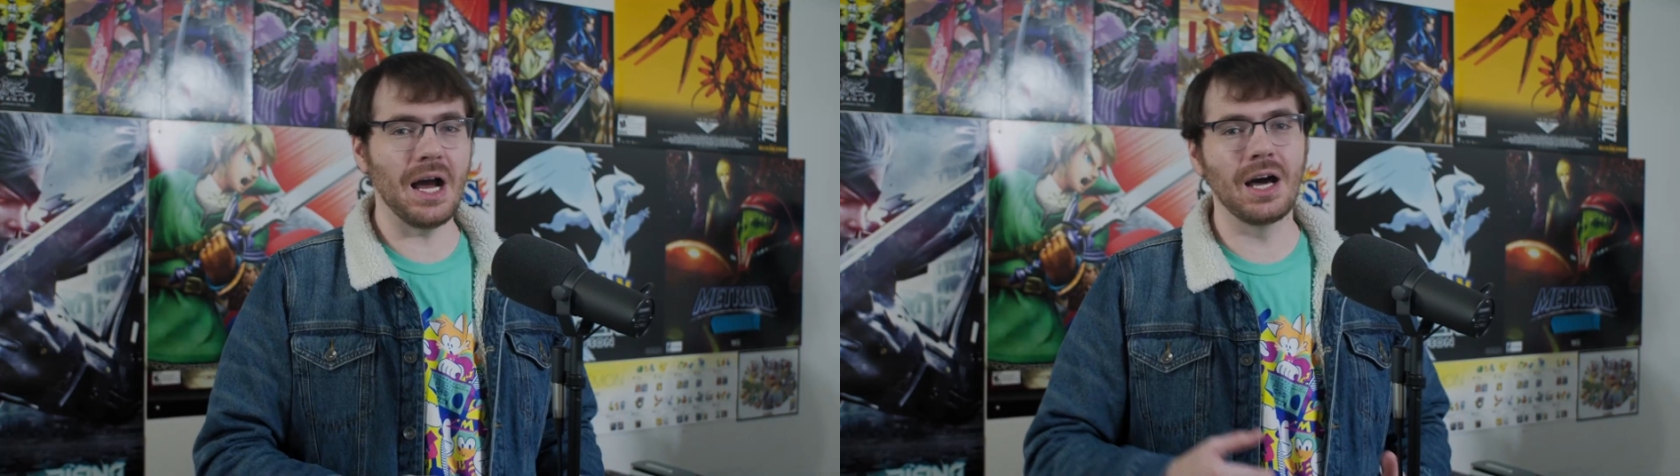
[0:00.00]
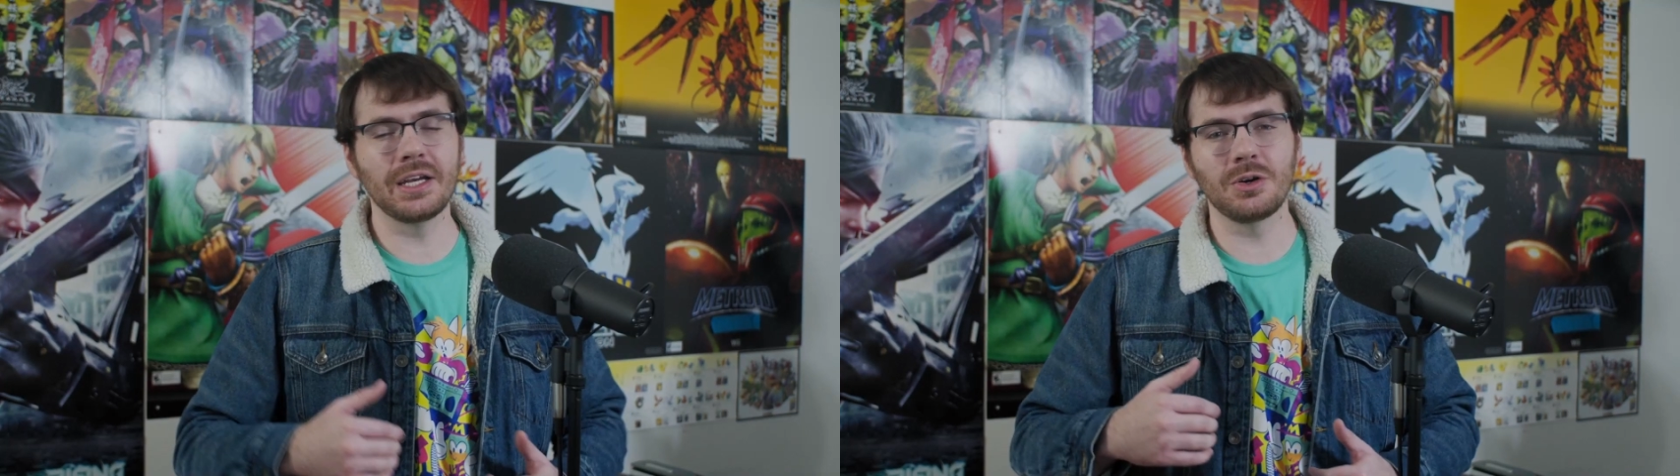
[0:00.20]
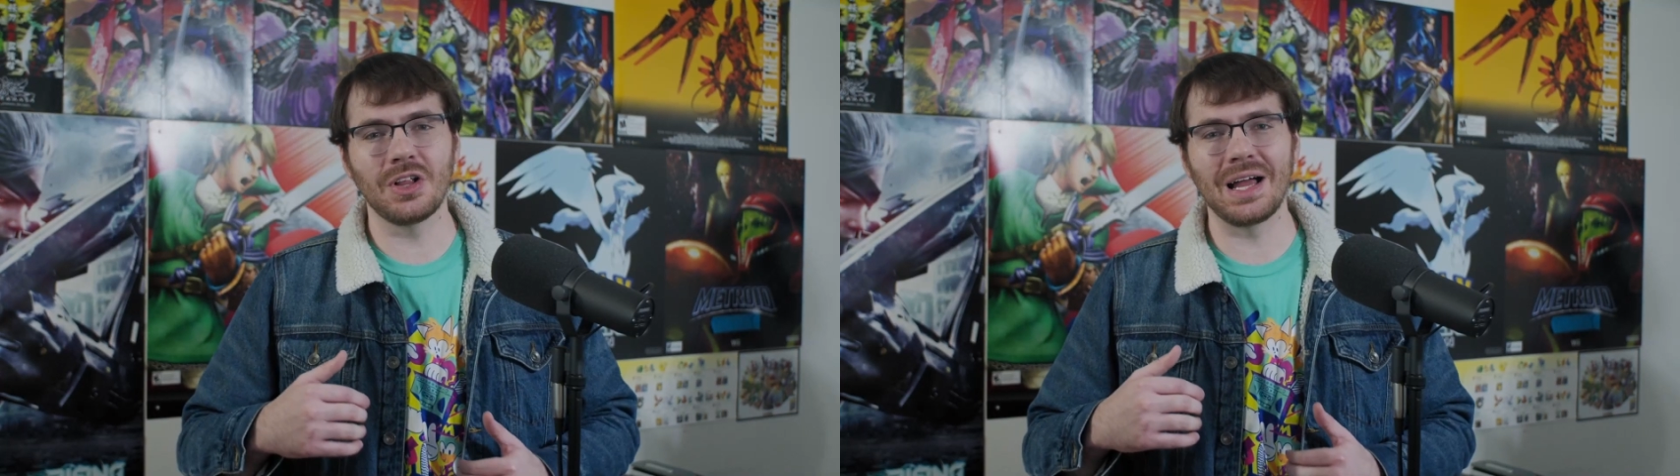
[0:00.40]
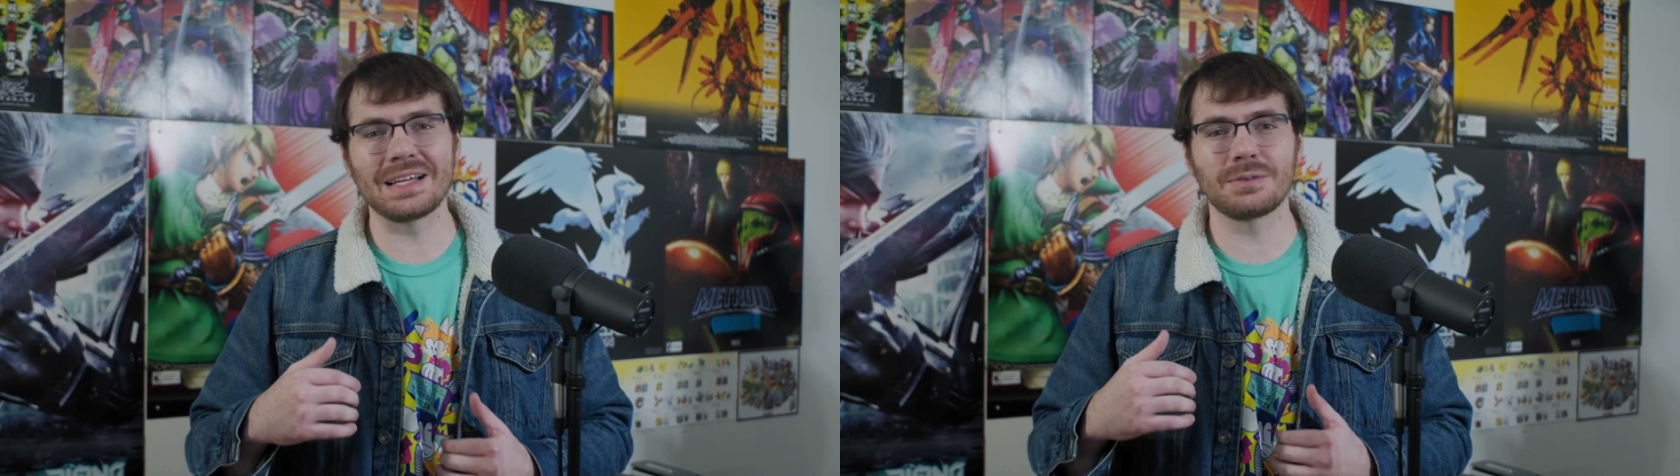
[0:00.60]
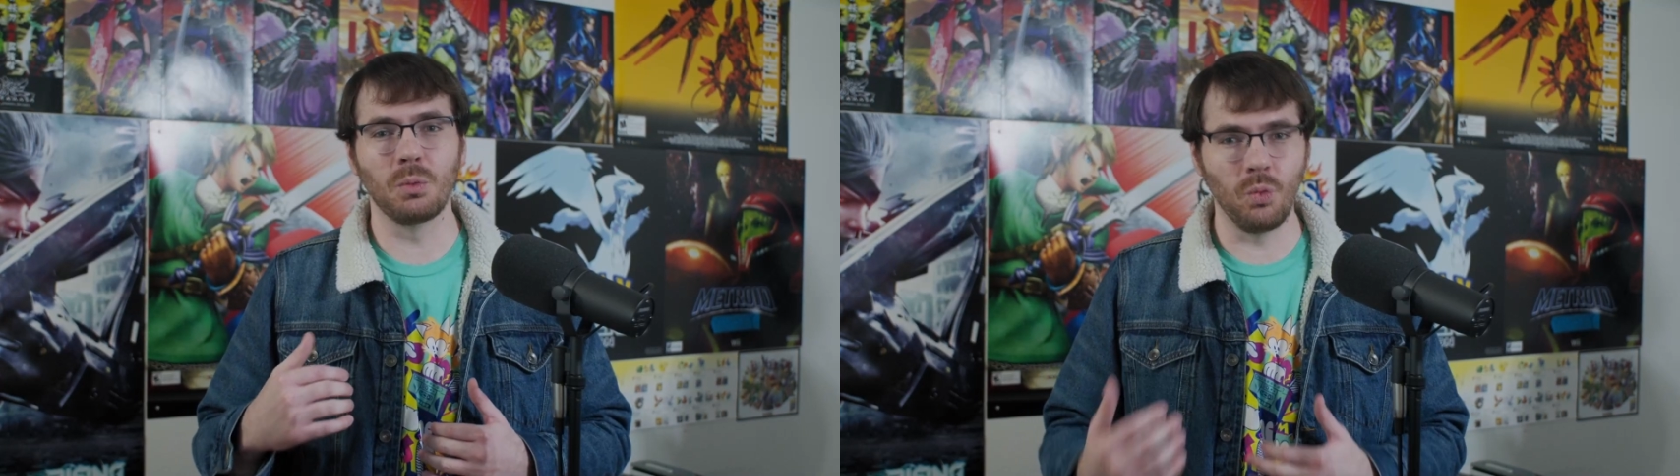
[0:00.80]
Audio
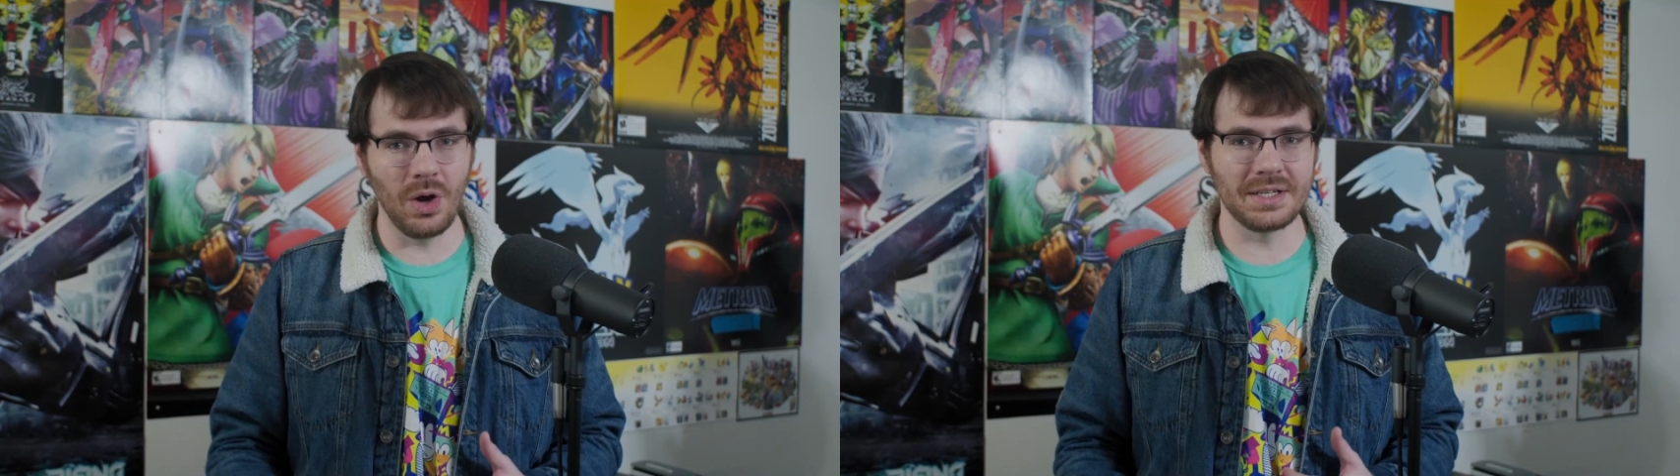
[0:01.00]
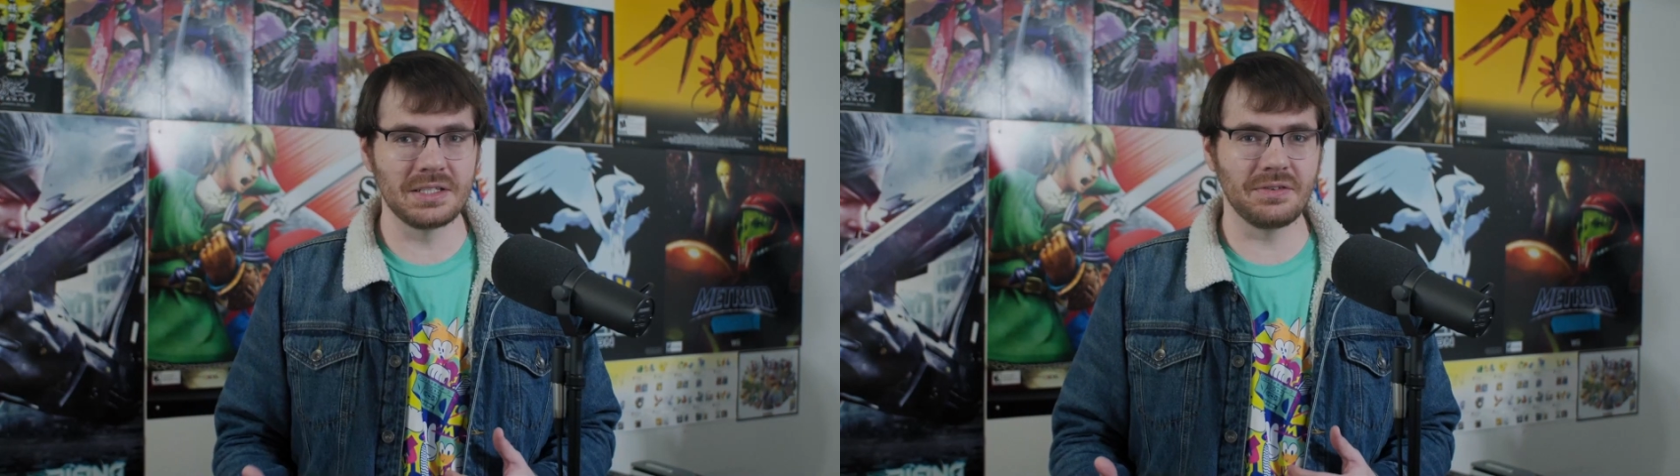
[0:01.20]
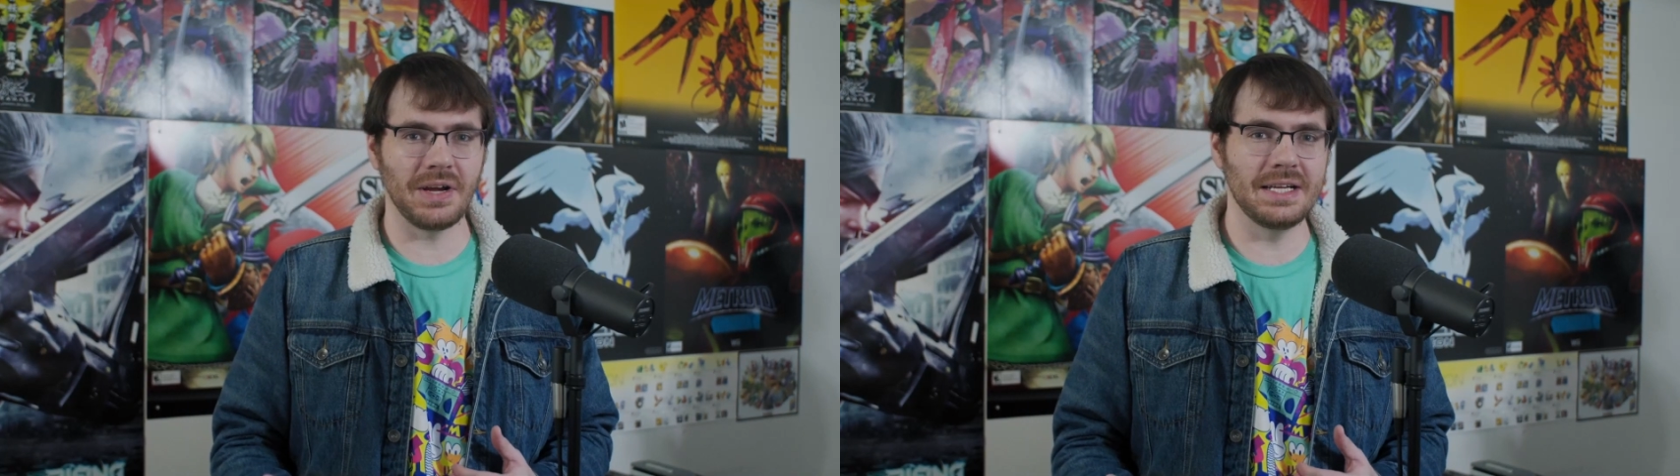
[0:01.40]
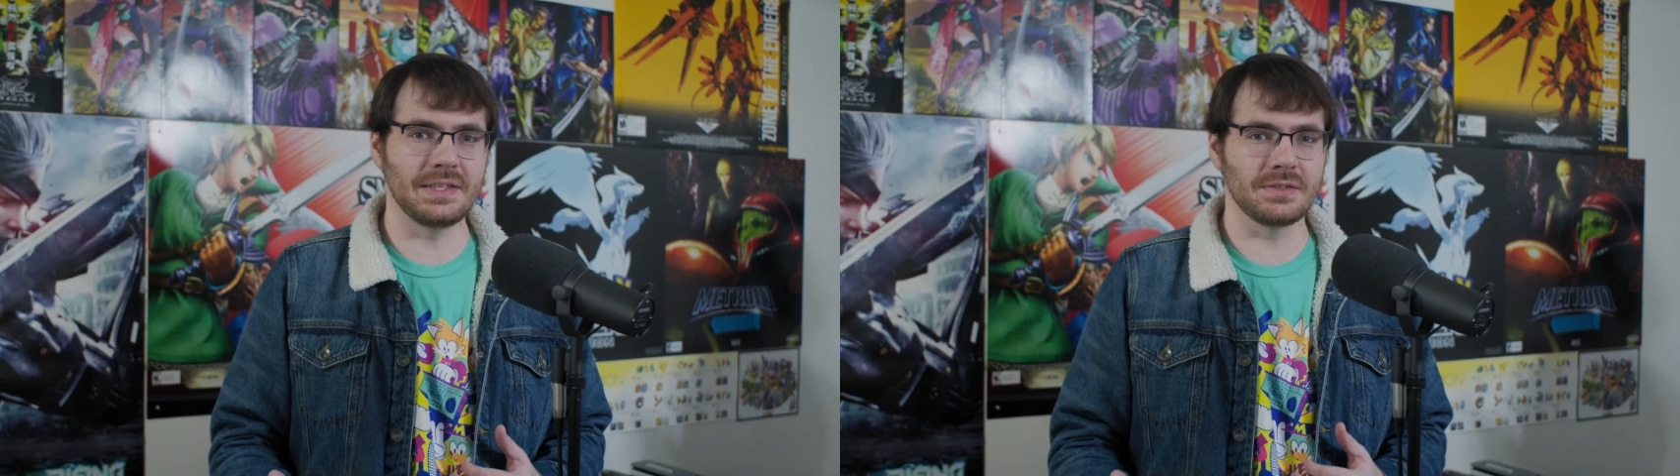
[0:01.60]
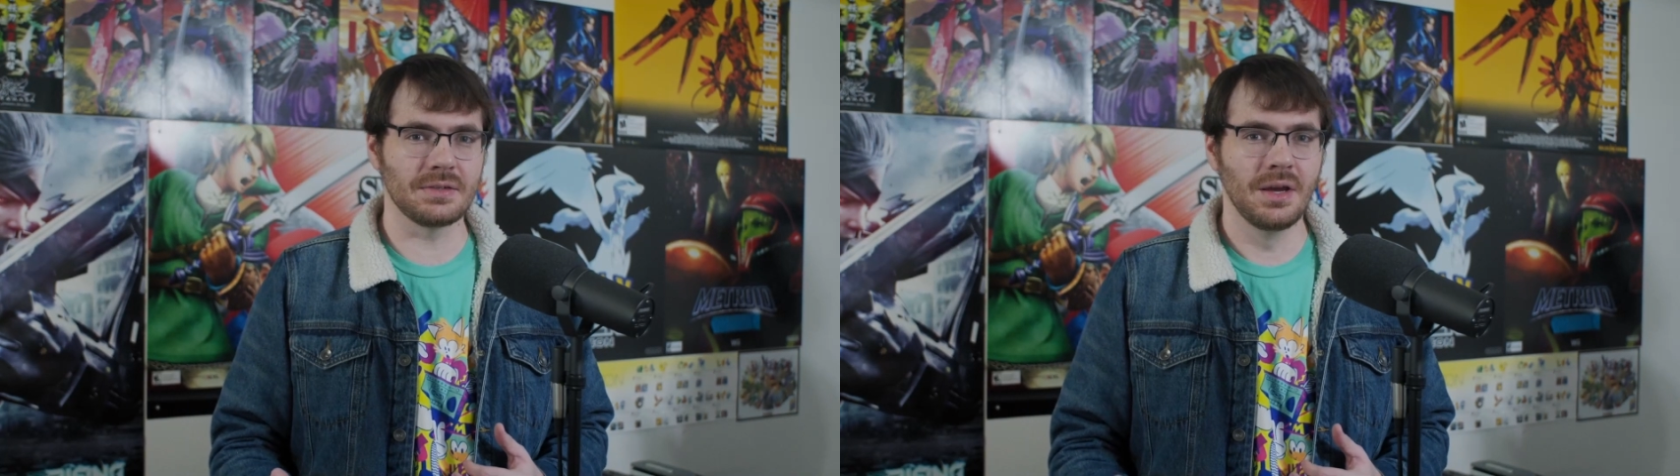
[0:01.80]
Class 1
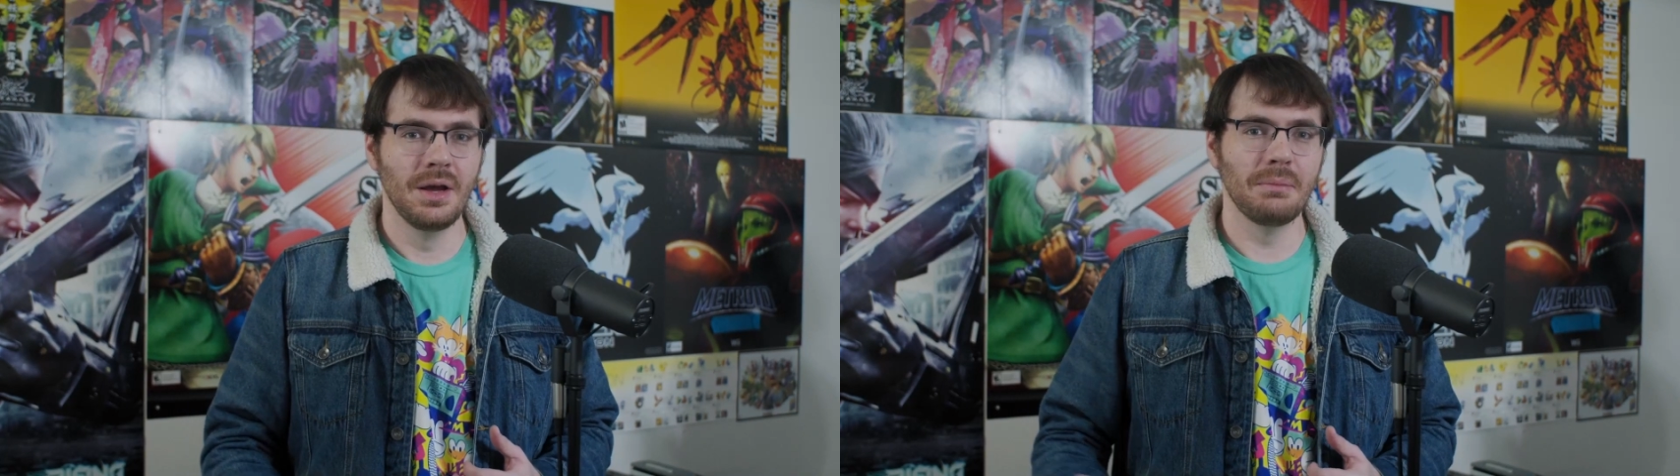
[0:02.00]
devices.